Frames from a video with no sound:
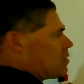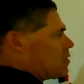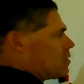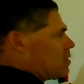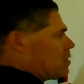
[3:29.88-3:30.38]

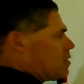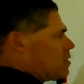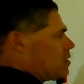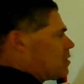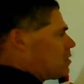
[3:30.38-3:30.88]
get in
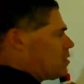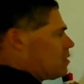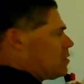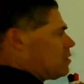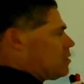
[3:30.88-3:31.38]

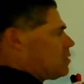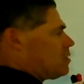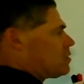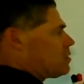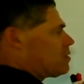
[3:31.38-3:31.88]
these
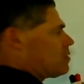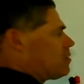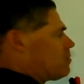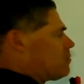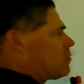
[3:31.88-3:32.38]
other
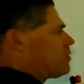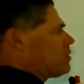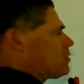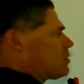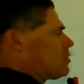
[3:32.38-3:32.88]

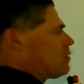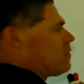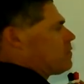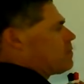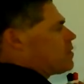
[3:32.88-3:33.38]
points,
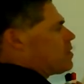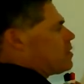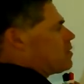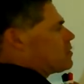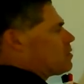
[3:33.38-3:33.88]

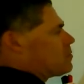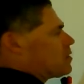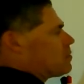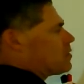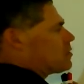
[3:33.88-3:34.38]
and
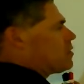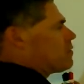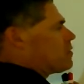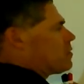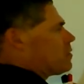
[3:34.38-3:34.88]
sometimes it's
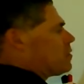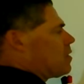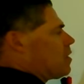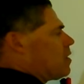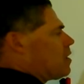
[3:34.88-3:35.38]
even
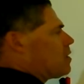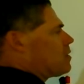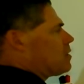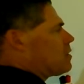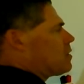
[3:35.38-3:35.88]
handy
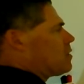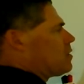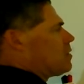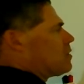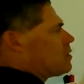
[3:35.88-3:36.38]
to
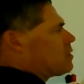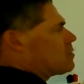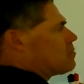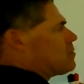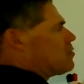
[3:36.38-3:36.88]
get
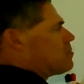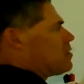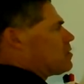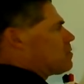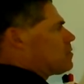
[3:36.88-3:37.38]
some
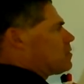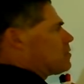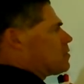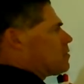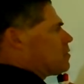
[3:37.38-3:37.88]
intermediate ones
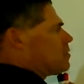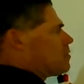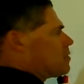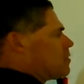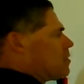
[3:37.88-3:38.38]
so that you
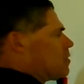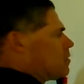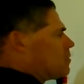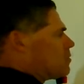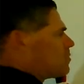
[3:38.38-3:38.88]
can
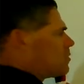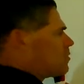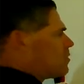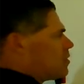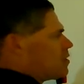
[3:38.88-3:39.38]
draw your
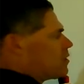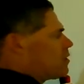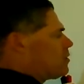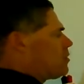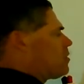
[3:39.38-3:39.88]
arc. Get
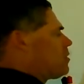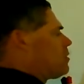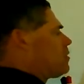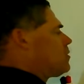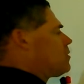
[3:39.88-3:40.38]
your
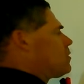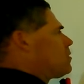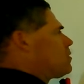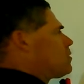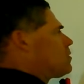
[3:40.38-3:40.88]

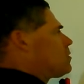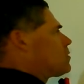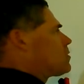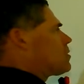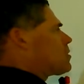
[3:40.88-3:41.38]

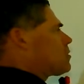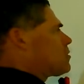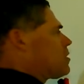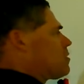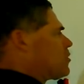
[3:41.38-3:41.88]
circle
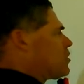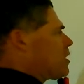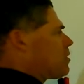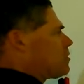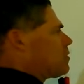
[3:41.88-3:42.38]
template
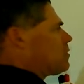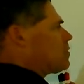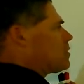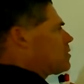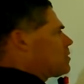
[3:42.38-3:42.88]
out to do
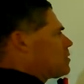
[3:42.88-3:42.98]
this.